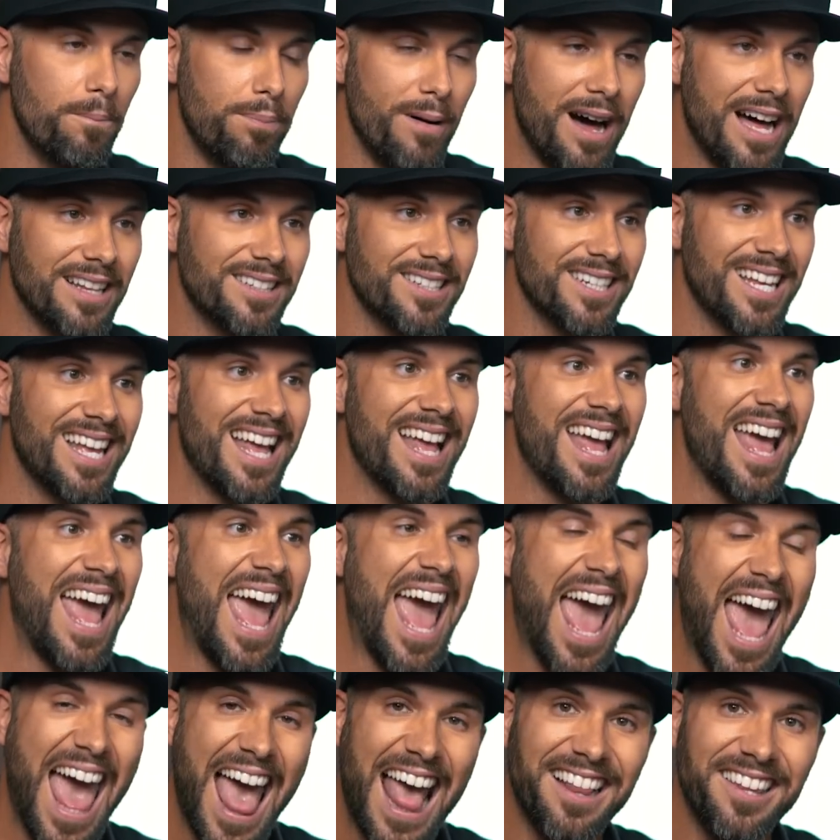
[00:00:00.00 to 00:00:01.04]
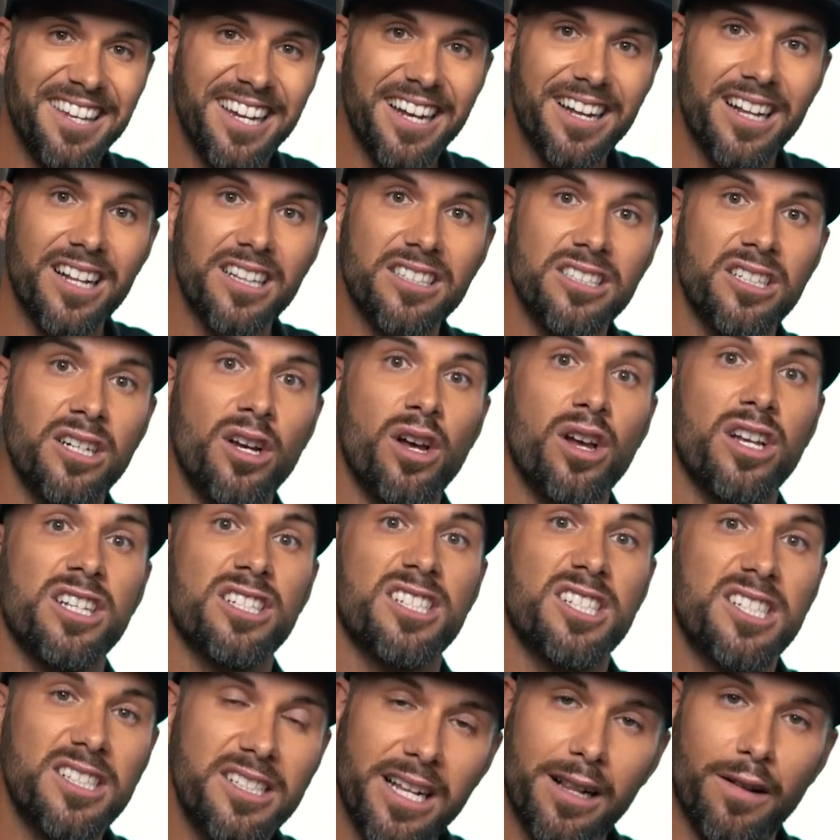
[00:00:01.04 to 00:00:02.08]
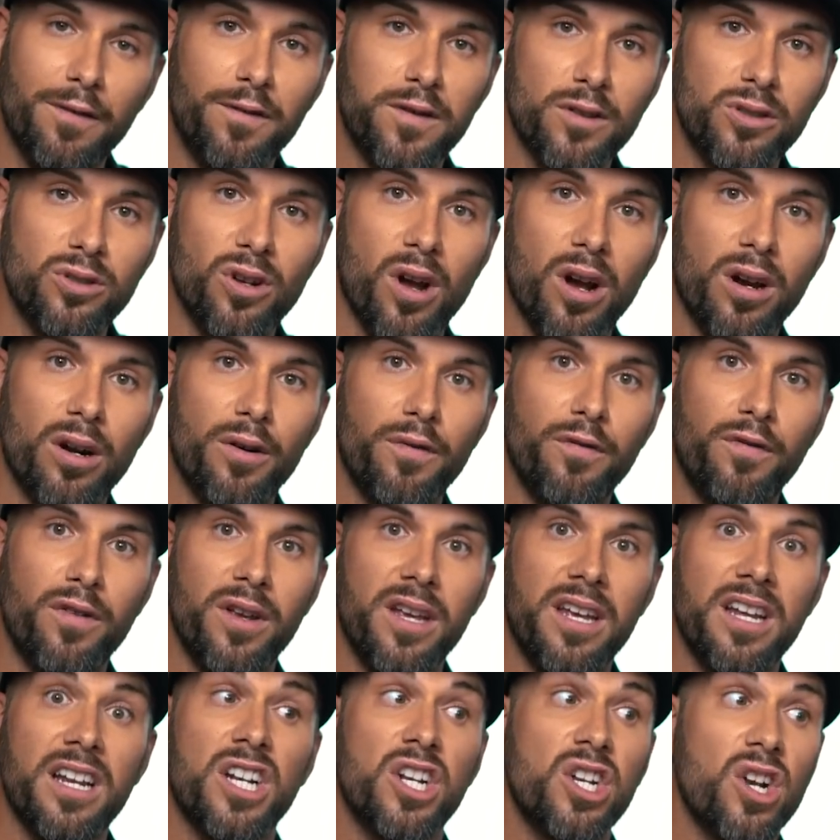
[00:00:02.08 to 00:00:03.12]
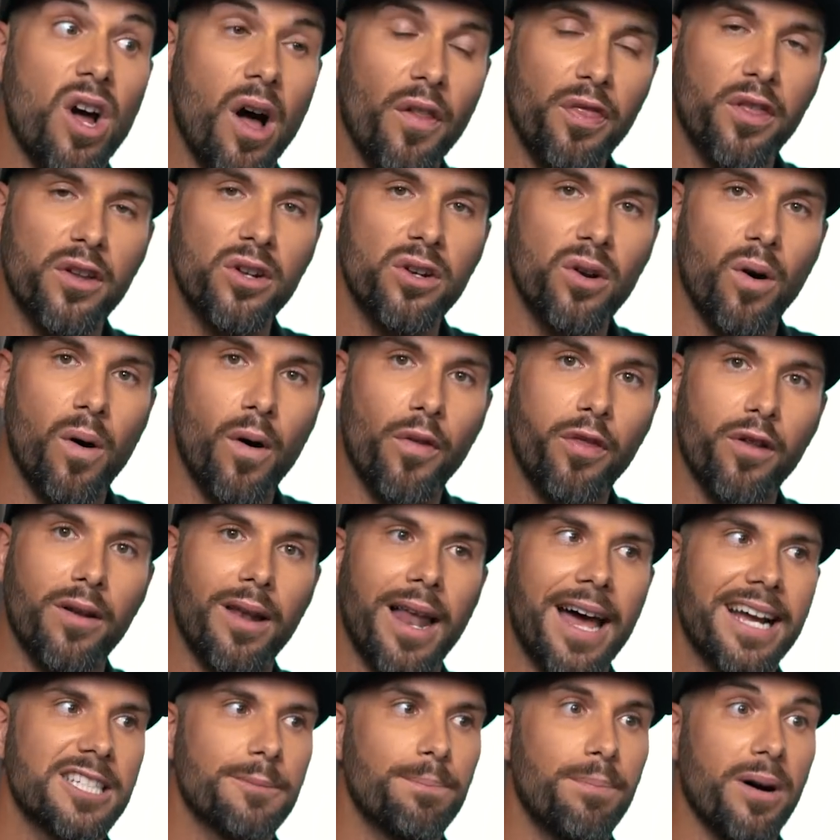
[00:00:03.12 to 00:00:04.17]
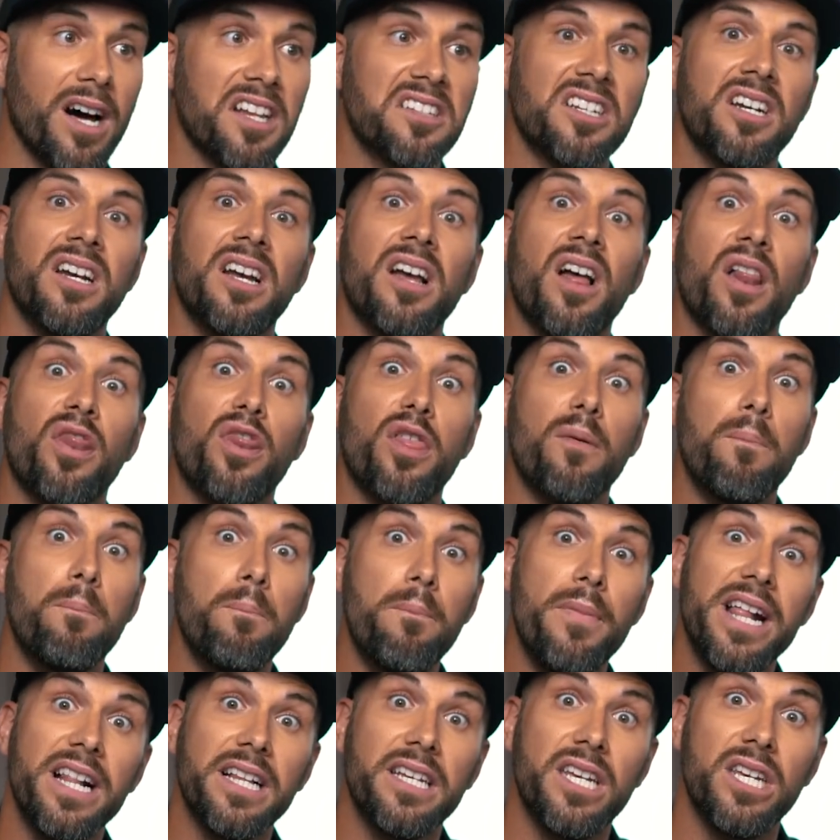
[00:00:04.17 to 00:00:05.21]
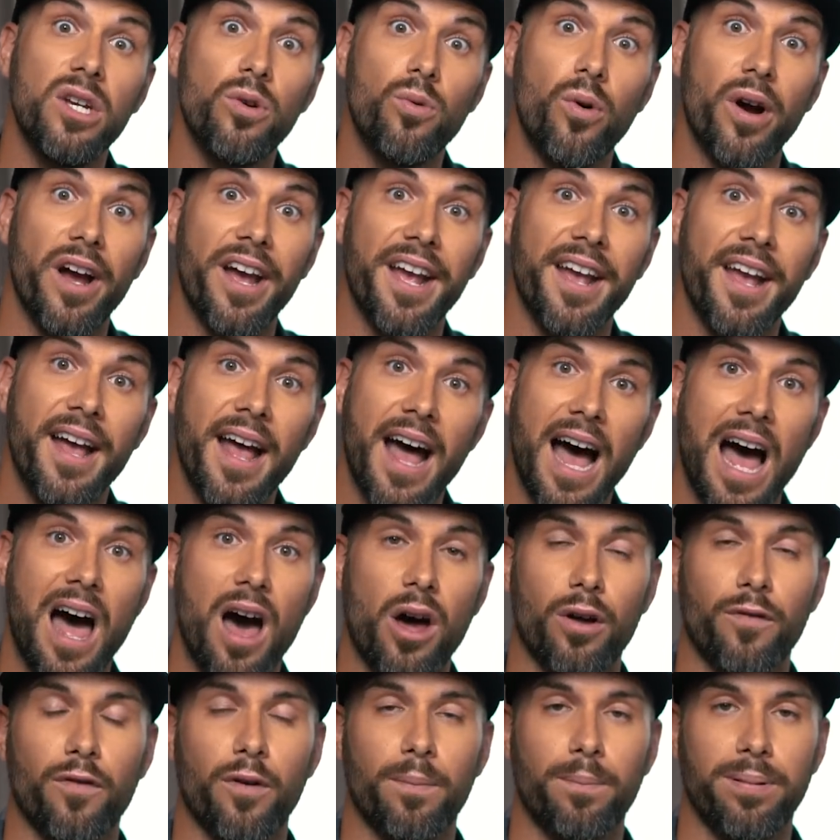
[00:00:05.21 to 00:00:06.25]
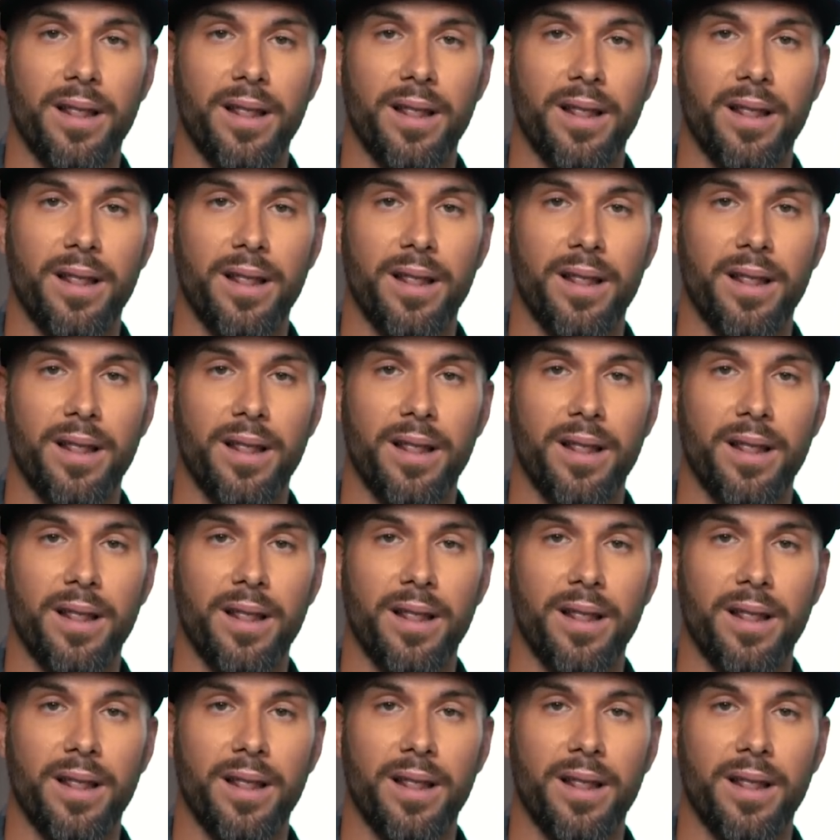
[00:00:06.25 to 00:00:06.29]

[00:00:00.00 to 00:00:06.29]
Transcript: but handheld still photography, not the Northern Lights, but the Milky Way out of a